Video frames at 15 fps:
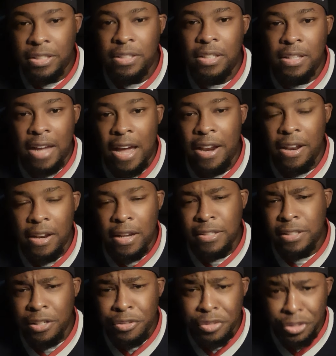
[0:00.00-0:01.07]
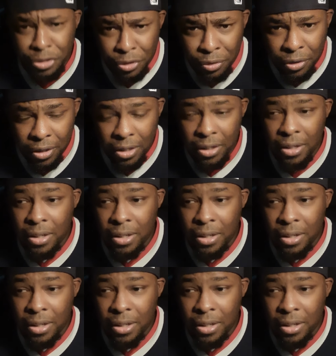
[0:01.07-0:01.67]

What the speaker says: denied it, and I said, you sure?